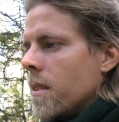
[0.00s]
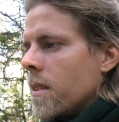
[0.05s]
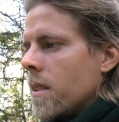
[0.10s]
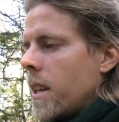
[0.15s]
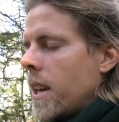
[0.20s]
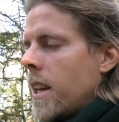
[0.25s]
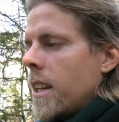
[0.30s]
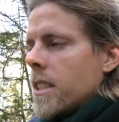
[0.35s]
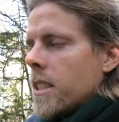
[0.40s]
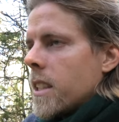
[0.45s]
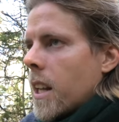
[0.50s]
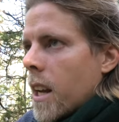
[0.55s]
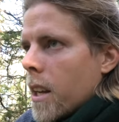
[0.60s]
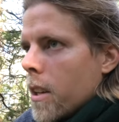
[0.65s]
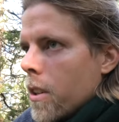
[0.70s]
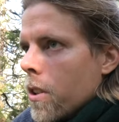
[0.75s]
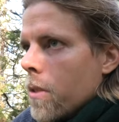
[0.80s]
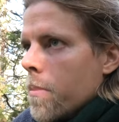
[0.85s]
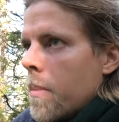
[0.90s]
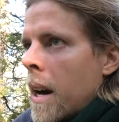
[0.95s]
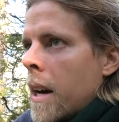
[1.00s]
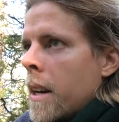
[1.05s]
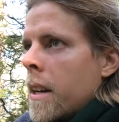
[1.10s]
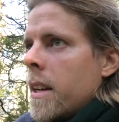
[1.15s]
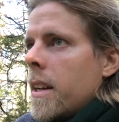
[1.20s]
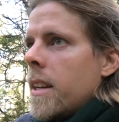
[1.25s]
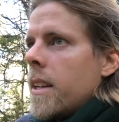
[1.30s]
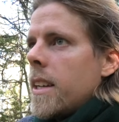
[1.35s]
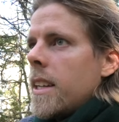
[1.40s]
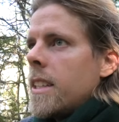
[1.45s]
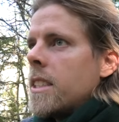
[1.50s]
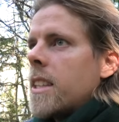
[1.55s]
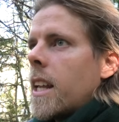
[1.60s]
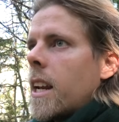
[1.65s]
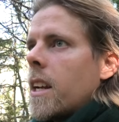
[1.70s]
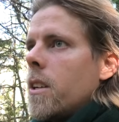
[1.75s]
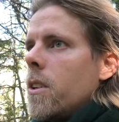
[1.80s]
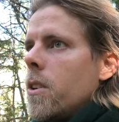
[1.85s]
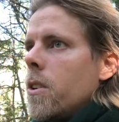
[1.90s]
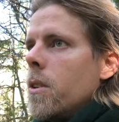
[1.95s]
he's still a good man, he's still a
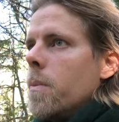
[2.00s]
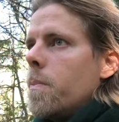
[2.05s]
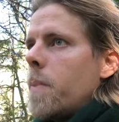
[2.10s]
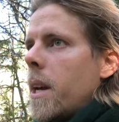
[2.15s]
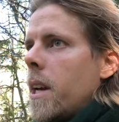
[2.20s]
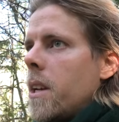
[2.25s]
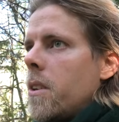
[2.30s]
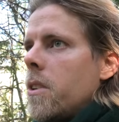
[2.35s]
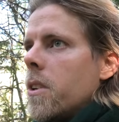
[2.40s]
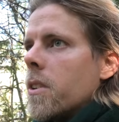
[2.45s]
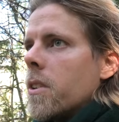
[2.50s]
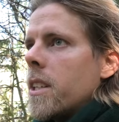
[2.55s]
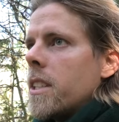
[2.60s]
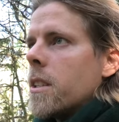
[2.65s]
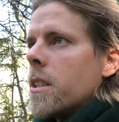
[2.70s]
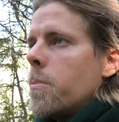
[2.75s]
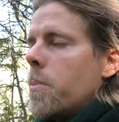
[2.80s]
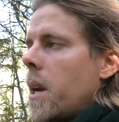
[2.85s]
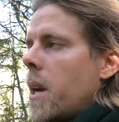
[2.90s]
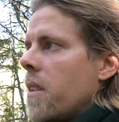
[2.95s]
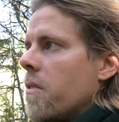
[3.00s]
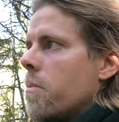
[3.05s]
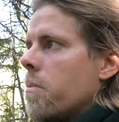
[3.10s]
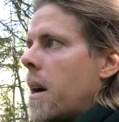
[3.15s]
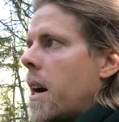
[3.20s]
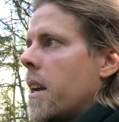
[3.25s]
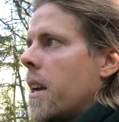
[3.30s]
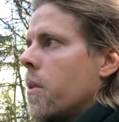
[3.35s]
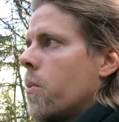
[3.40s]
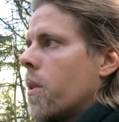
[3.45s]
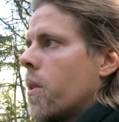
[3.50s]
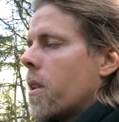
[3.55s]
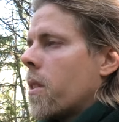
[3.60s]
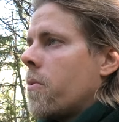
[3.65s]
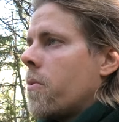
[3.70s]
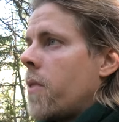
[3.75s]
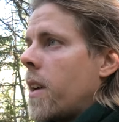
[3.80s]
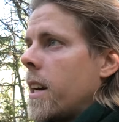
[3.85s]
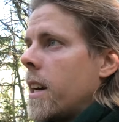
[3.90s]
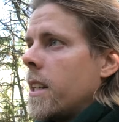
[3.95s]
good patriot, he's a brave man, one of the
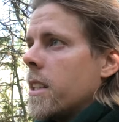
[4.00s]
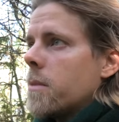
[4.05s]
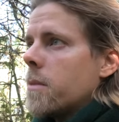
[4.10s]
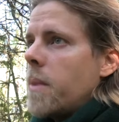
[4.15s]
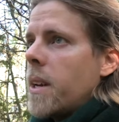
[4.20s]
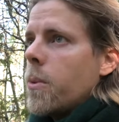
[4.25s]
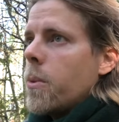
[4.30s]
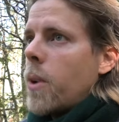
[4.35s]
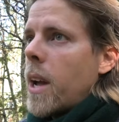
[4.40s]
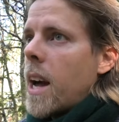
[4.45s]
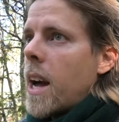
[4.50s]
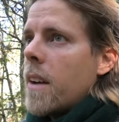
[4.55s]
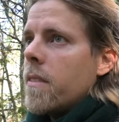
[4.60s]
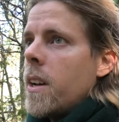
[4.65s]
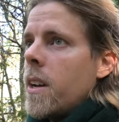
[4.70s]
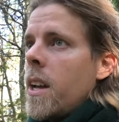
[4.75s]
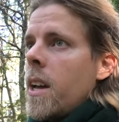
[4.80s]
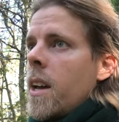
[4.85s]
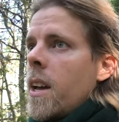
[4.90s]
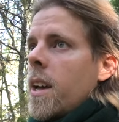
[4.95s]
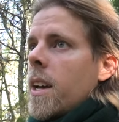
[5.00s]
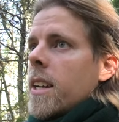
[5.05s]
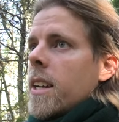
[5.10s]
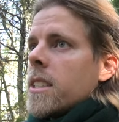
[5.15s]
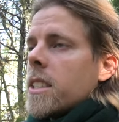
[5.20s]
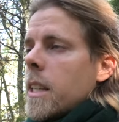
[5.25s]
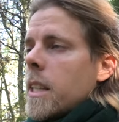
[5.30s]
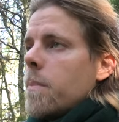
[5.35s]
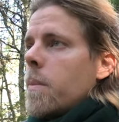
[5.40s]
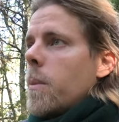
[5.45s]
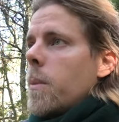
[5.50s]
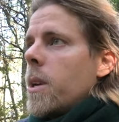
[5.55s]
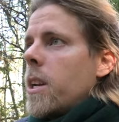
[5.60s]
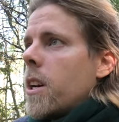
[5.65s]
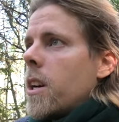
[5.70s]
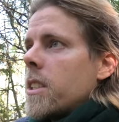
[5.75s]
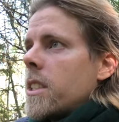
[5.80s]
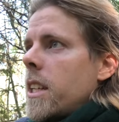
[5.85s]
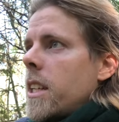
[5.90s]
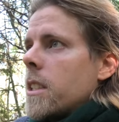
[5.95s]
finest men we have, simply
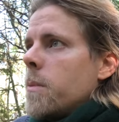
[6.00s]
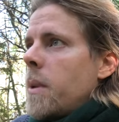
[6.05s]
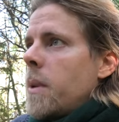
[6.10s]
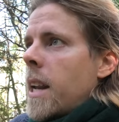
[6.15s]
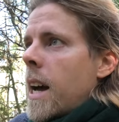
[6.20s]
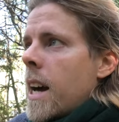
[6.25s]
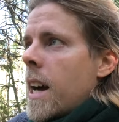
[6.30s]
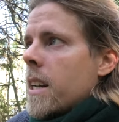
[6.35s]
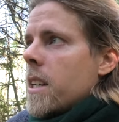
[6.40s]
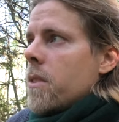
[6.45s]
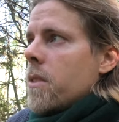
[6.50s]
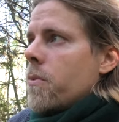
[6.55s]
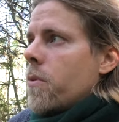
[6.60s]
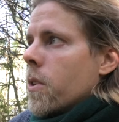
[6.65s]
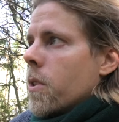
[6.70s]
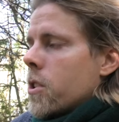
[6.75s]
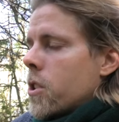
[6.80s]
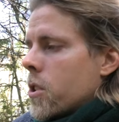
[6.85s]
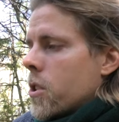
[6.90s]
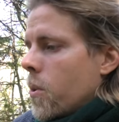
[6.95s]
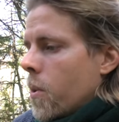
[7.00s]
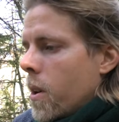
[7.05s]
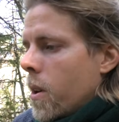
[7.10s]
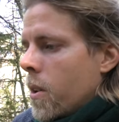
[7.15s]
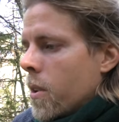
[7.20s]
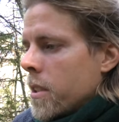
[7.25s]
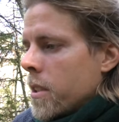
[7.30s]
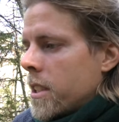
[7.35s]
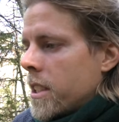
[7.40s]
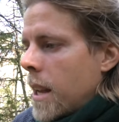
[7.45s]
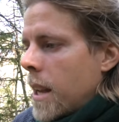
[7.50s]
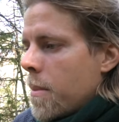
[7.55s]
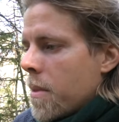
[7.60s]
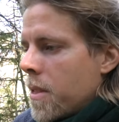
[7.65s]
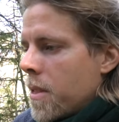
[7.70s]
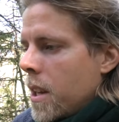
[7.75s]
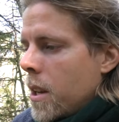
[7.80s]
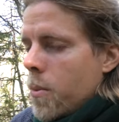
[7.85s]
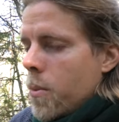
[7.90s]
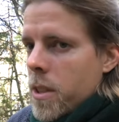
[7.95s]
because he has been at it for so long. Same
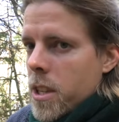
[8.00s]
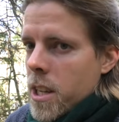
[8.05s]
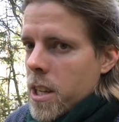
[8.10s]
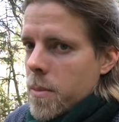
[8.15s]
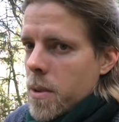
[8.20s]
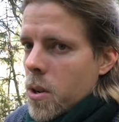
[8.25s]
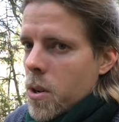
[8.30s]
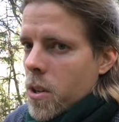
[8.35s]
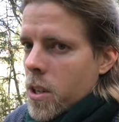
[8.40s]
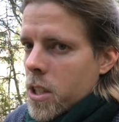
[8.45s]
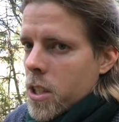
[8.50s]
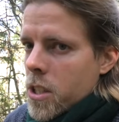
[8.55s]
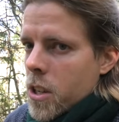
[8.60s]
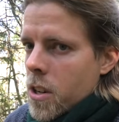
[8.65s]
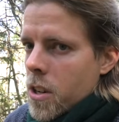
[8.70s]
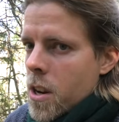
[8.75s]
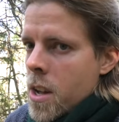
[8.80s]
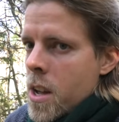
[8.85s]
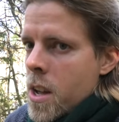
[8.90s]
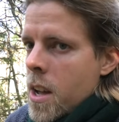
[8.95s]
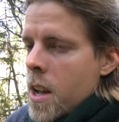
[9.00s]
thing with Jimmy Åkesson.